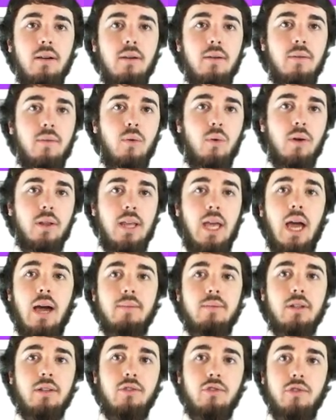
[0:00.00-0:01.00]
for the
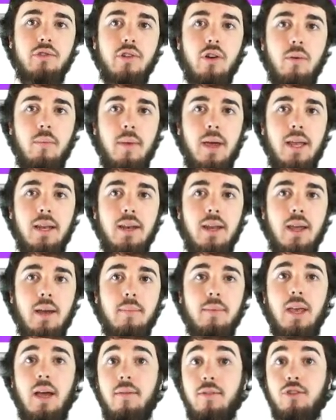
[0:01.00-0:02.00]
average domain name,
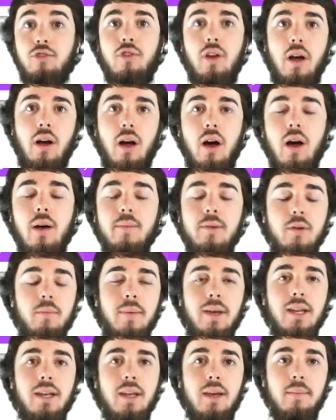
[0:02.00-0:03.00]
the average .com
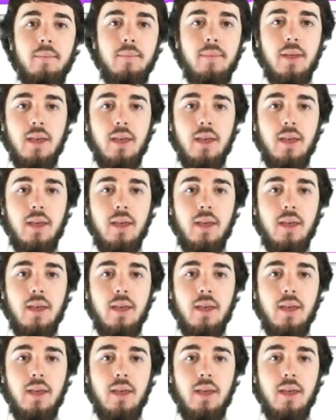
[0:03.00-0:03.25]
domain name.